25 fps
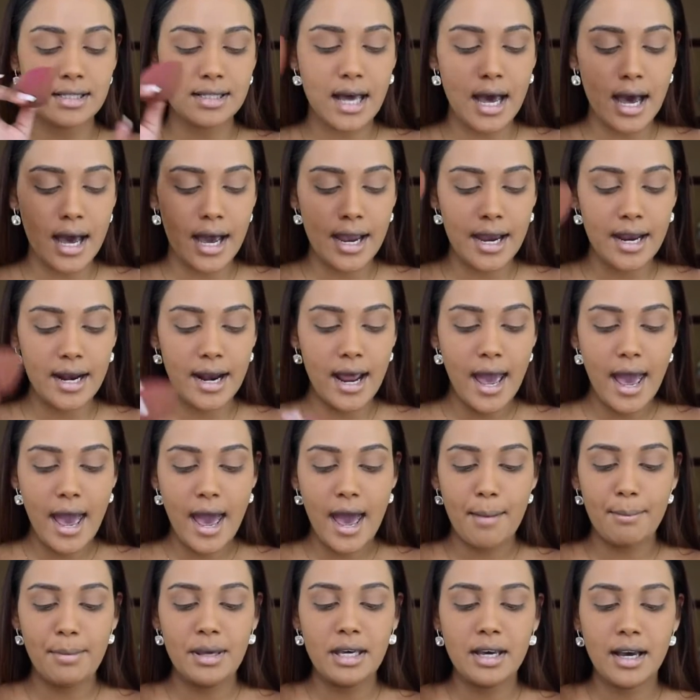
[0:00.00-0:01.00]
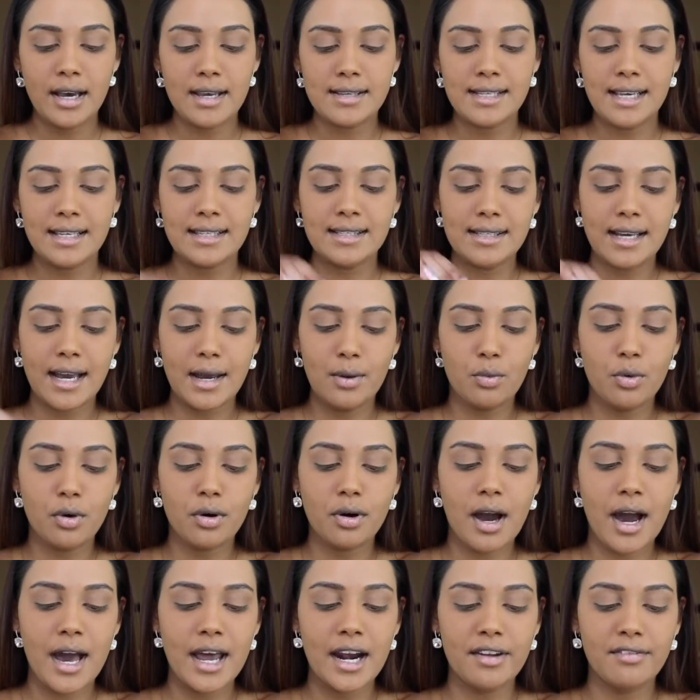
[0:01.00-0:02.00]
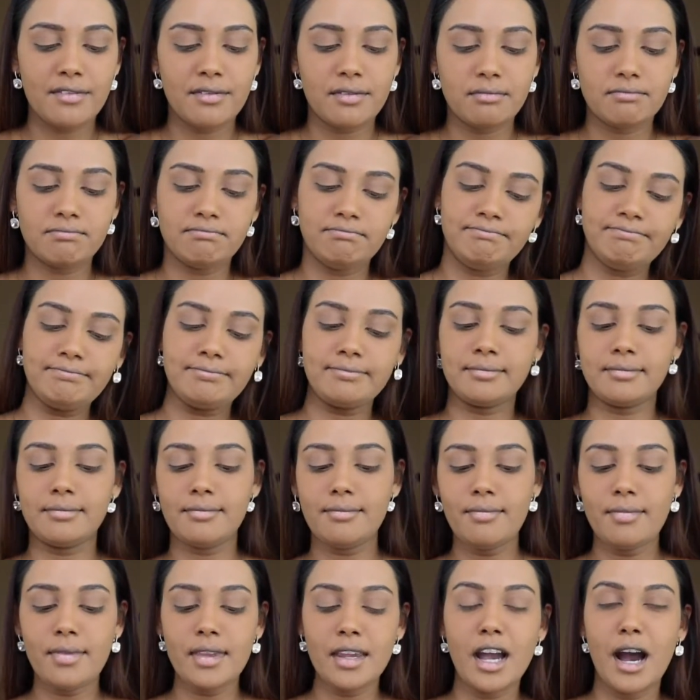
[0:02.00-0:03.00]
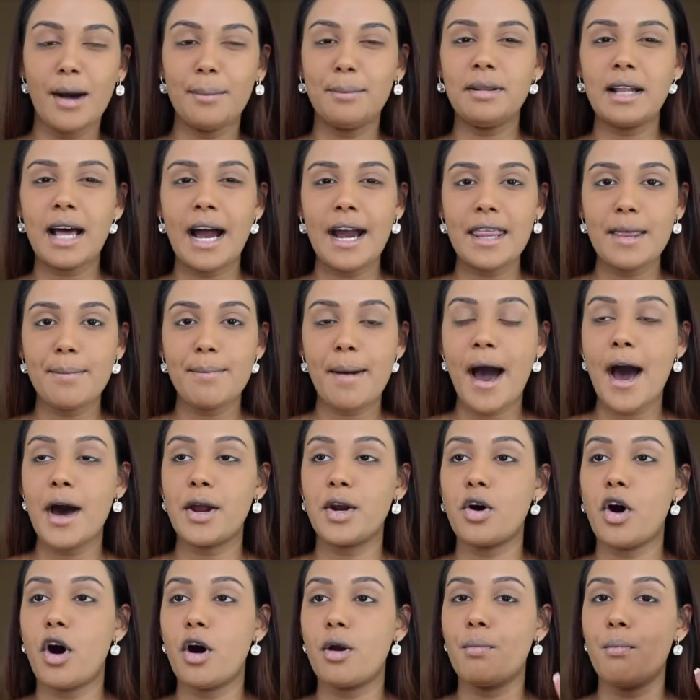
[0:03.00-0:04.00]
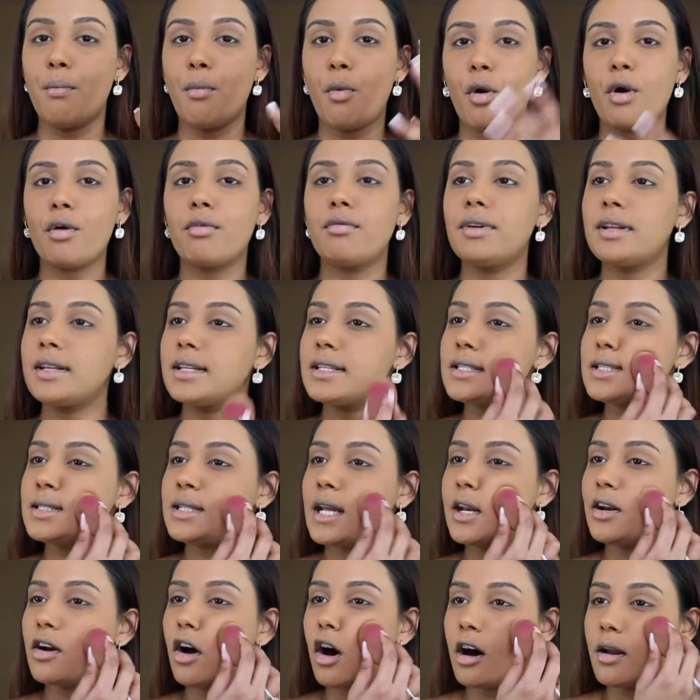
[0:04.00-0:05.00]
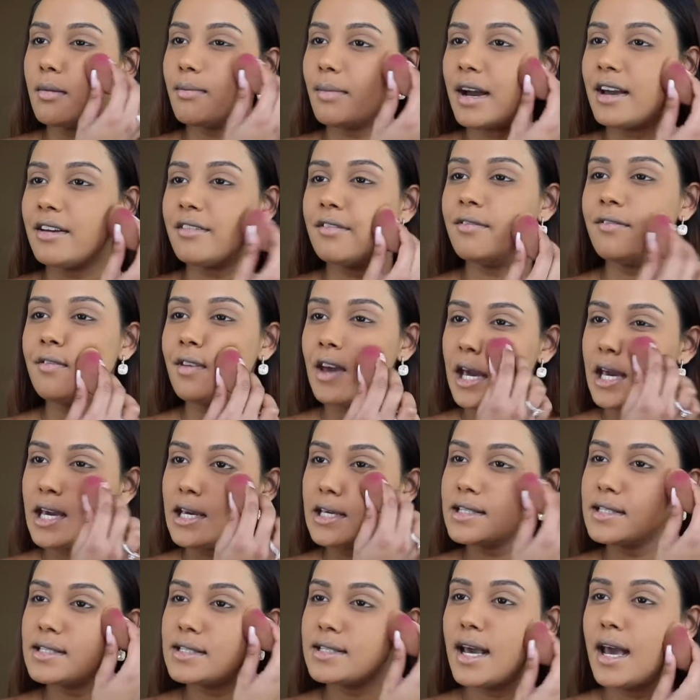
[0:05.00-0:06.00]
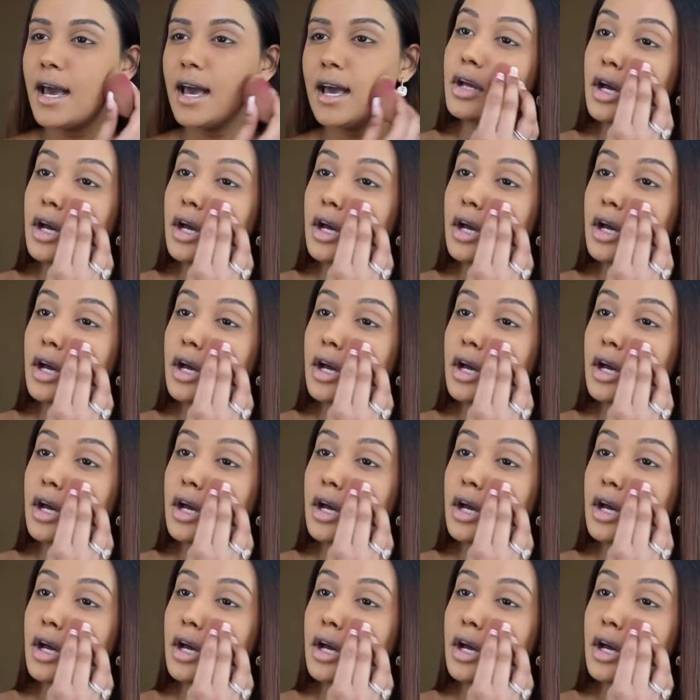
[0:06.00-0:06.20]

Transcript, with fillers: side, because that side will kind of apply the powder on more real estate on my face.